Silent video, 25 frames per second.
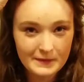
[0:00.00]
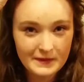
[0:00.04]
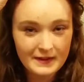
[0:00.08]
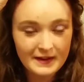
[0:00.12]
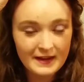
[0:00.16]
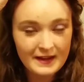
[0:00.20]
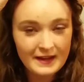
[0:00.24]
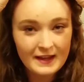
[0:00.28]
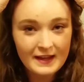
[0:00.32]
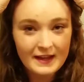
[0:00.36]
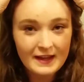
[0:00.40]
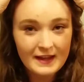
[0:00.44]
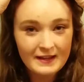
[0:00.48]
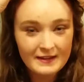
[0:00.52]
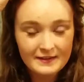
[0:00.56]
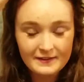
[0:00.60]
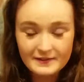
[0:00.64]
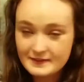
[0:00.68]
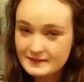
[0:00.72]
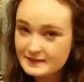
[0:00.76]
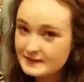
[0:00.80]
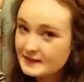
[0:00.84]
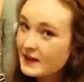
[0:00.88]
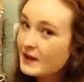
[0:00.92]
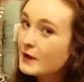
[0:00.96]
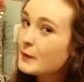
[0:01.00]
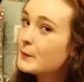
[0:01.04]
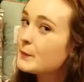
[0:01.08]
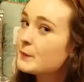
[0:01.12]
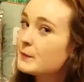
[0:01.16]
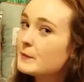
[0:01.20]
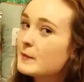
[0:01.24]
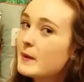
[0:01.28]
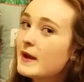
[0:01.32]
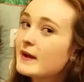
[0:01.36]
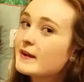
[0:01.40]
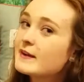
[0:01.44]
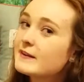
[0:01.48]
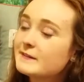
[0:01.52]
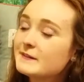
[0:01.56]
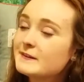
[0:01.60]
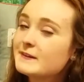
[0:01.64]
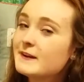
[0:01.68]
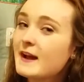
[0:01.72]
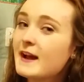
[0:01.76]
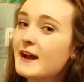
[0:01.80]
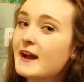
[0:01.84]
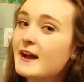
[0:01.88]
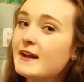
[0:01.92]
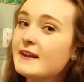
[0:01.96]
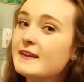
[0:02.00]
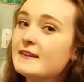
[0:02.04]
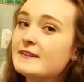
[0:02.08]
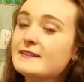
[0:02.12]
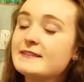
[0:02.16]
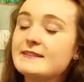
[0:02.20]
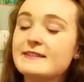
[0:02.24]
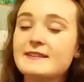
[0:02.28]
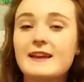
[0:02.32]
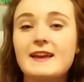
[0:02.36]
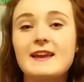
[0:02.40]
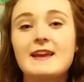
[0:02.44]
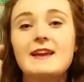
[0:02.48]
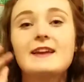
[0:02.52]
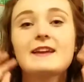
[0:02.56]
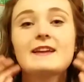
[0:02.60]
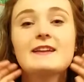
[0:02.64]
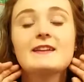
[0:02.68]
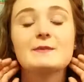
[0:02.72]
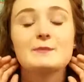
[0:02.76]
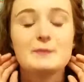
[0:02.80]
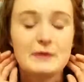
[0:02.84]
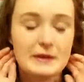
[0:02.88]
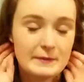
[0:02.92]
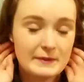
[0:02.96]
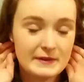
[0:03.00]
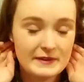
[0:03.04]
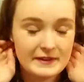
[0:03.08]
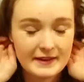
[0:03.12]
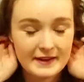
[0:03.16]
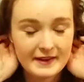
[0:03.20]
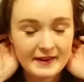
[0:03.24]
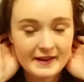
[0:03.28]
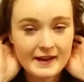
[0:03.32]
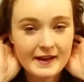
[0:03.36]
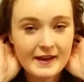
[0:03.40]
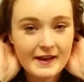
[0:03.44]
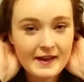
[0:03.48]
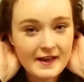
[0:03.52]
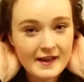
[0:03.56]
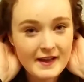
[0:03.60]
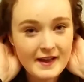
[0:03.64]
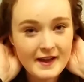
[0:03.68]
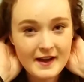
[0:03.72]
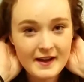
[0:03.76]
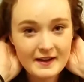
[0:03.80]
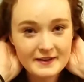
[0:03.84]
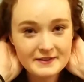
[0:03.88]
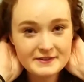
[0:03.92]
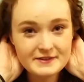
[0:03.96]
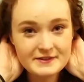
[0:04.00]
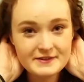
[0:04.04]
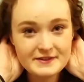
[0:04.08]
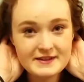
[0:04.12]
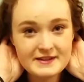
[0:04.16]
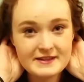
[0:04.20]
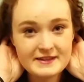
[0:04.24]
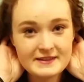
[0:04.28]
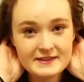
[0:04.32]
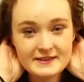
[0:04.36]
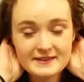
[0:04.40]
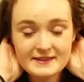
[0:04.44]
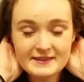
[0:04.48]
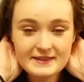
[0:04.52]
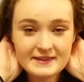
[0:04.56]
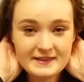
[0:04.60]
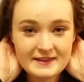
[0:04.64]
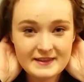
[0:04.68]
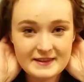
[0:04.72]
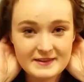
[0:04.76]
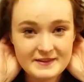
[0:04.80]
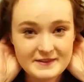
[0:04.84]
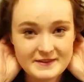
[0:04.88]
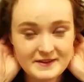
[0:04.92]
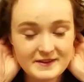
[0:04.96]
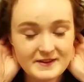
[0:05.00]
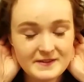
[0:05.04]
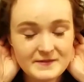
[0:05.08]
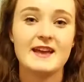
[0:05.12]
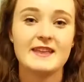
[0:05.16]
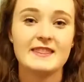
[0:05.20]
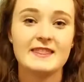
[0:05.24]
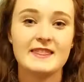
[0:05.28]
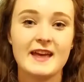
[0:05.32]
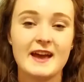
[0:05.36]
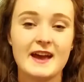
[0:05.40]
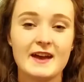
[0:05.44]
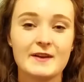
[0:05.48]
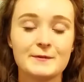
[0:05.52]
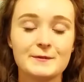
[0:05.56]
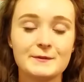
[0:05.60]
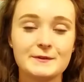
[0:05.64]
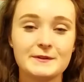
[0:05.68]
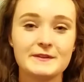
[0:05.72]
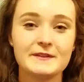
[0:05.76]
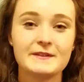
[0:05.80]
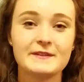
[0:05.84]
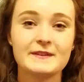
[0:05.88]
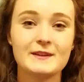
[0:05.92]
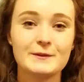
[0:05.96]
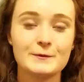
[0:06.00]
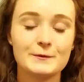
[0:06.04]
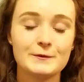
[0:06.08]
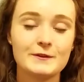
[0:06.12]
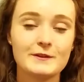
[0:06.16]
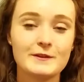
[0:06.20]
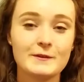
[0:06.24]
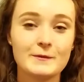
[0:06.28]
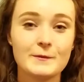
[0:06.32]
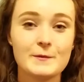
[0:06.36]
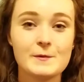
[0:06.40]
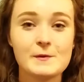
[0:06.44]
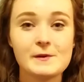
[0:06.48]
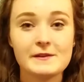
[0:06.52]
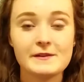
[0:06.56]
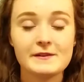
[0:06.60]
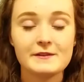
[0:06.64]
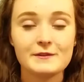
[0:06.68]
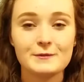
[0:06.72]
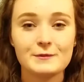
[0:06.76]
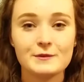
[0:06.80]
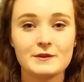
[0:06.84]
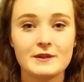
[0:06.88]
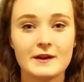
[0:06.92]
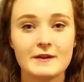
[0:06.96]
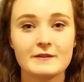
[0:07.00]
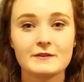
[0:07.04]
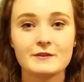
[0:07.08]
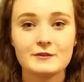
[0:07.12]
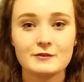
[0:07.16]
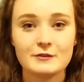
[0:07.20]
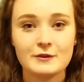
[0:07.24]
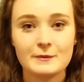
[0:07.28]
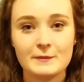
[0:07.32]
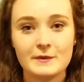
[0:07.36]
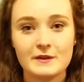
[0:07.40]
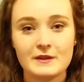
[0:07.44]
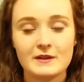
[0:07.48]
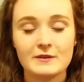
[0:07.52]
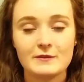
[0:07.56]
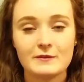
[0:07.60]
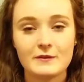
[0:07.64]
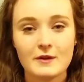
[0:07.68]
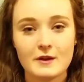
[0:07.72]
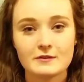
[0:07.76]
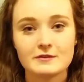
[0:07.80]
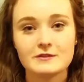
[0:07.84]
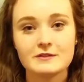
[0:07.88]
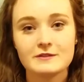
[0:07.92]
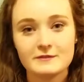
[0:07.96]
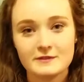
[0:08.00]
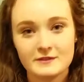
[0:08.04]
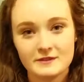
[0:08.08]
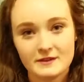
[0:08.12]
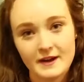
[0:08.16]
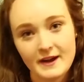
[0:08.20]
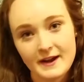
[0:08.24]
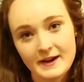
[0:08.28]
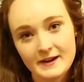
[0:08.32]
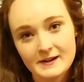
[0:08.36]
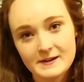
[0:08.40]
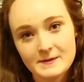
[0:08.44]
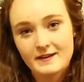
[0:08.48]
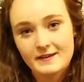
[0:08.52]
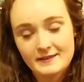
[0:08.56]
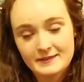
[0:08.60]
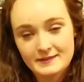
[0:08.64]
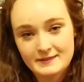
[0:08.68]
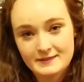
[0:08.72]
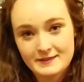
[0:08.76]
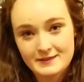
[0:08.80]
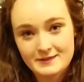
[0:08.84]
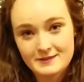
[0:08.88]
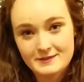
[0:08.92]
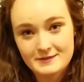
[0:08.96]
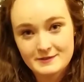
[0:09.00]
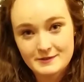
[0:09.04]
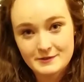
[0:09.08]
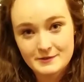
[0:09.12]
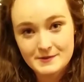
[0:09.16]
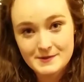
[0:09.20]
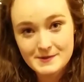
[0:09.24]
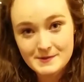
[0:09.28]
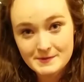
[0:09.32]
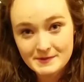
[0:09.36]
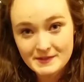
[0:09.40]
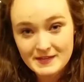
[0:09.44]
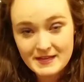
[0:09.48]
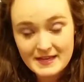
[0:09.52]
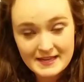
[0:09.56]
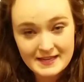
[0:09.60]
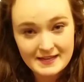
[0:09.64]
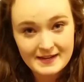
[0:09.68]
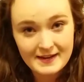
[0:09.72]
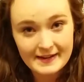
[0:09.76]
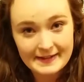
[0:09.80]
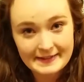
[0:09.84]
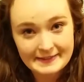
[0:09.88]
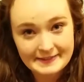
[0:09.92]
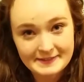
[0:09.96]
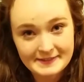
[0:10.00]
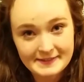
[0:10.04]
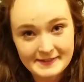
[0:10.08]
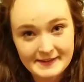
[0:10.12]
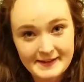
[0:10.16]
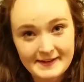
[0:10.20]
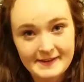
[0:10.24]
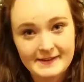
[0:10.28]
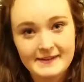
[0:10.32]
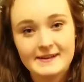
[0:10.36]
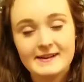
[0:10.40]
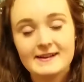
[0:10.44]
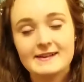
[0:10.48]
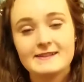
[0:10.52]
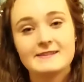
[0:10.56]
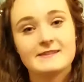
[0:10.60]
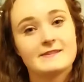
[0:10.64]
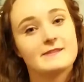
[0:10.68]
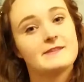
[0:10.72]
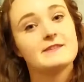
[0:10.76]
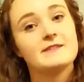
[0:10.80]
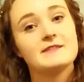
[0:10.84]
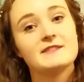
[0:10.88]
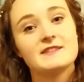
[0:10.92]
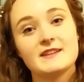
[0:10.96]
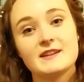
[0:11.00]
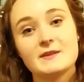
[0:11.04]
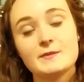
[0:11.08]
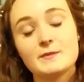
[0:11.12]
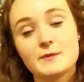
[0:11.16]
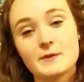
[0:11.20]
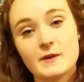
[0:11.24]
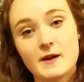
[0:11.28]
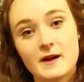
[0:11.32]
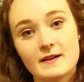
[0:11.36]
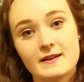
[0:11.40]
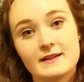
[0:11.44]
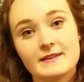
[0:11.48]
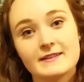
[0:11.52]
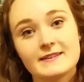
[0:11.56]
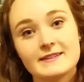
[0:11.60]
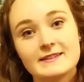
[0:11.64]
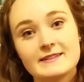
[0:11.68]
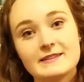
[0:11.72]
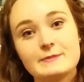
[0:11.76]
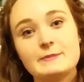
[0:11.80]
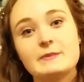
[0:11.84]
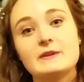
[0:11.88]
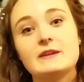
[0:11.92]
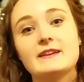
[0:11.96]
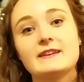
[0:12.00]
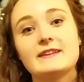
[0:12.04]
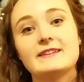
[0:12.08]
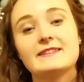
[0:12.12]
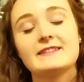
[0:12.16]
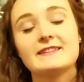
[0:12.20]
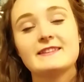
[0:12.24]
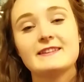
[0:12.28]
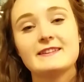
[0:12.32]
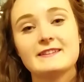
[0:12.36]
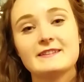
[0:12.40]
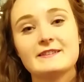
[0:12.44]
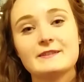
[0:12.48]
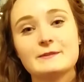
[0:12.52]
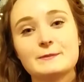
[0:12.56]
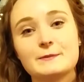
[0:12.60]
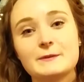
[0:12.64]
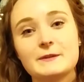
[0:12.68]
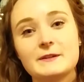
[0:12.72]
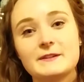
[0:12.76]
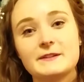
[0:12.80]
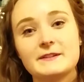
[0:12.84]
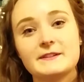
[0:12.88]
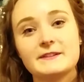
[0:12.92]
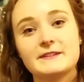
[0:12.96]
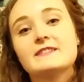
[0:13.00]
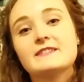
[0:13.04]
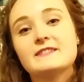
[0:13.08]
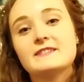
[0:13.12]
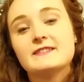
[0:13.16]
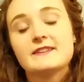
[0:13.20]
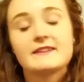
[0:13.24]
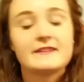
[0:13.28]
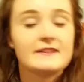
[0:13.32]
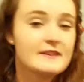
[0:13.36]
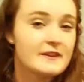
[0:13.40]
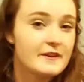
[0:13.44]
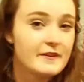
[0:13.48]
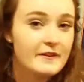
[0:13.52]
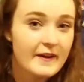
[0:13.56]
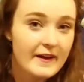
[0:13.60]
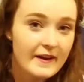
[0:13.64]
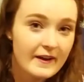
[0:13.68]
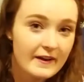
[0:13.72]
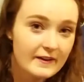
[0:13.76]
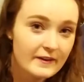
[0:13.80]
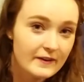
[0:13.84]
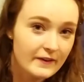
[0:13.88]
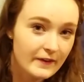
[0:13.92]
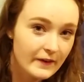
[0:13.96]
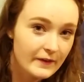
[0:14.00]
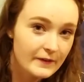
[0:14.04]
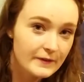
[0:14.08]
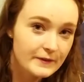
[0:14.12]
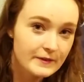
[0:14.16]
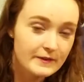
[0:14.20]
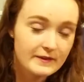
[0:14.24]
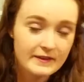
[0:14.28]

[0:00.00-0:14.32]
it in your scalp, back of your head, and maybe like underneath here, and that will get rid of the oils without stripping the rest of your hair. Also, don't use heat on your hair and don't use any product because this will stunt your hair growth